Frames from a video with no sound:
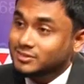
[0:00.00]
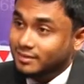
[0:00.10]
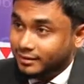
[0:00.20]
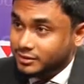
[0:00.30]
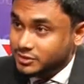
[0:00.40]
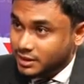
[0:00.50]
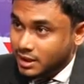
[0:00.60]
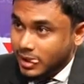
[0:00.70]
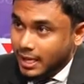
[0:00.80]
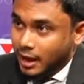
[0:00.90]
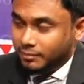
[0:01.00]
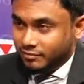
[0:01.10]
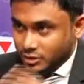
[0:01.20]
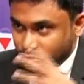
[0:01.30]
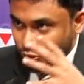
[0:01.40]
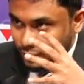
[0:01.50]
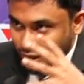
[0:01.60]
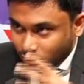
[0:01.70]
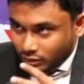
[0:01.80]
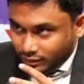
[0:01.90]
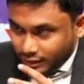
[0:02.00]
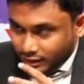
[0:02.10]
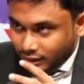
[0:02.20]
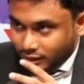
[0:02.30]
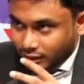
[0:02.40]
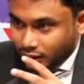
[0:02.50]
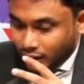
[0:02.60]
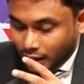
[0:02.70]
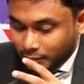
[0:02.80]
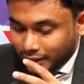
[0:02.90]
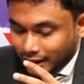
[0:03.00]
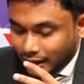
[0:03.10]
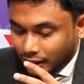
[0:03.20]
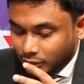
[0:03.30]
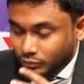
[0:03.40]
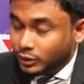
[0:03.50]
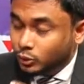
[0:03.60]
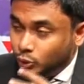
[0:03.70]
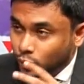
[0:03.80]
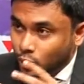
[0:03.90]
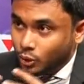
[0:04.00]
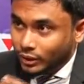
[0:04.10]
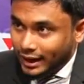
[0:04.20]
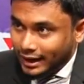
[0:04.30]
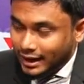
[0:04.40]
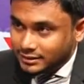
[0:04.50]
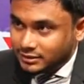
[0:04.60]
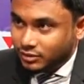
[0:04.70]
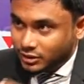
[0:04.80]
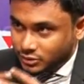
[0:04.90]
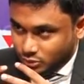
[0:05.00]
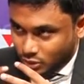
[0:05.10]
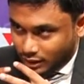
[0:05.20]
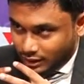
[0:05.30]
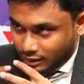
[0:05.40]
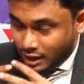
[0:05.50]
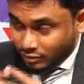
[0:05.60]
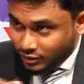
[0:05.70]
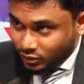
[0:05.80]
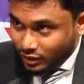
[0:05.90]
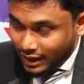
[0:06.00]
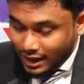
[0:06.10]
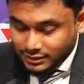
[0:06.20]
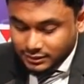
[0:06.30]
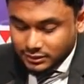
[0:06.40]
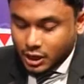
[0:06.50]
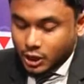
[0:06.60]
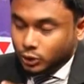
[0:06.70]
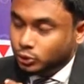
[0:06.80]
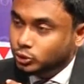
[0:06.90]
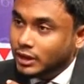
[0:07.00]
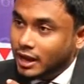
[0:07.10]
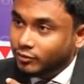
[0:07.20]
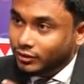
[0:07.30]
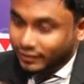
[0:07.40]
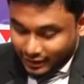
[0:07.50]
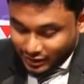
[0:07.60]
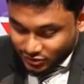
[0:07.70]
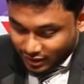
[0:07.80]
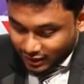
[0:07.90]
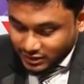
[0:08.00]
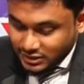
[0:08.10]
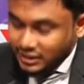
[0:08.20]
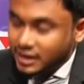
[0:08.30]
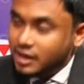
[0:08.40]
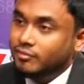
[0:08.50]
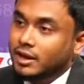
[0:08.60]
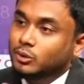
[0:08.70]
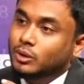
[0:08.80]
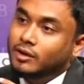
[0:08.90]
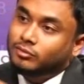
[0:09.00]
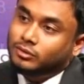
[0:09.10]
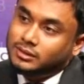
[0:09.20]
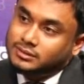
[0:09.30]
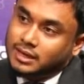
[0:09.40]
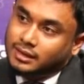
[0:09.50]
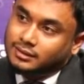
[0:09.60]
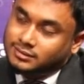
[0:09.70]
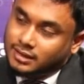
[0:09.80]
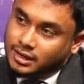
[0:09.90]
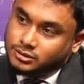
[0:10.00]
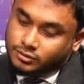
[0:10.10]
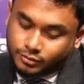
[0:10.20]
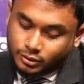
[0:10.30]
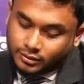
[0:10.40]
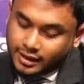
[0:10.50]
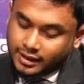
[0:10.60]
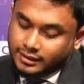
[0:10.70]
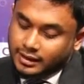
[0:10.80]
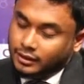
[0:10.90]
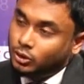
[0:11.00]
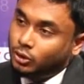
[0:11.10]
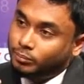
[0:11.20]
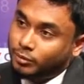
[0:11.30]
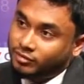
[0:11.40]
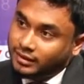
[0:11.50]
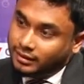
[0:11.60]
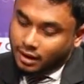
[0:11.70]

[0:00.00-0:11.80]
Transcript: strategy mm. i hmm. mean once you make your trading uh, i mean uh, you, when you do your own analysis once you are done with your analysis you should have your trading strategy where you have to decide the size of your trade then your profit